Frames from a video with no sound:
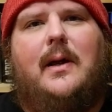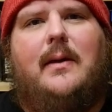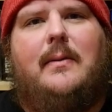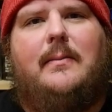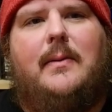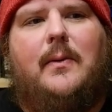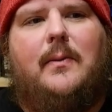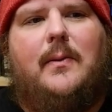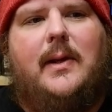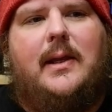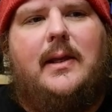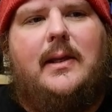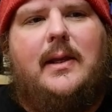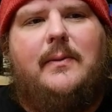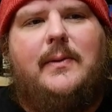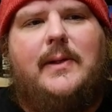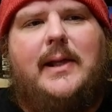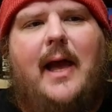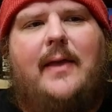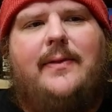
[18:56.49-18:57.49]
Um, it,
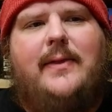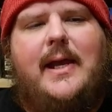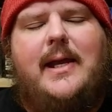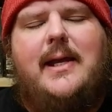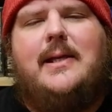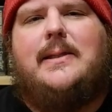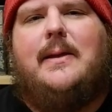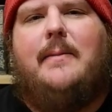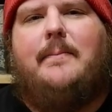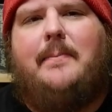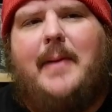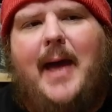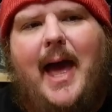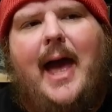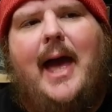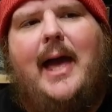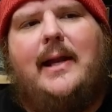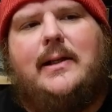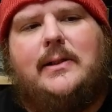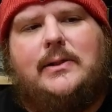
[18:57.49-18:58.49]
it was, I think it's a
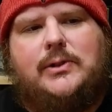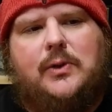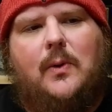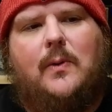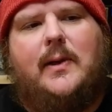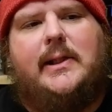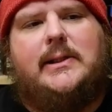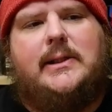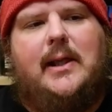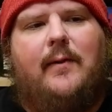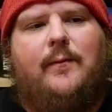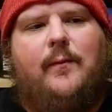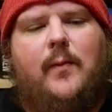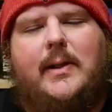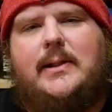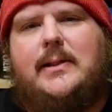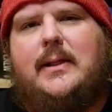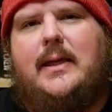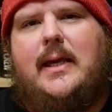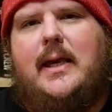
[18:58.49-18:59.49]
bad choice of
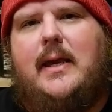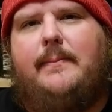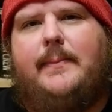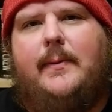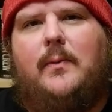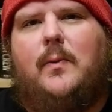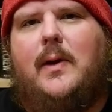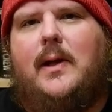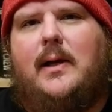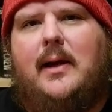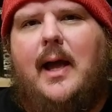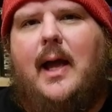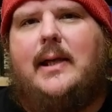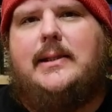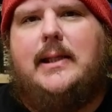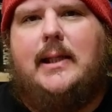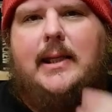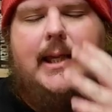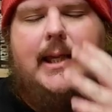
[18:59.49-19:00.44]
what to keep and what not to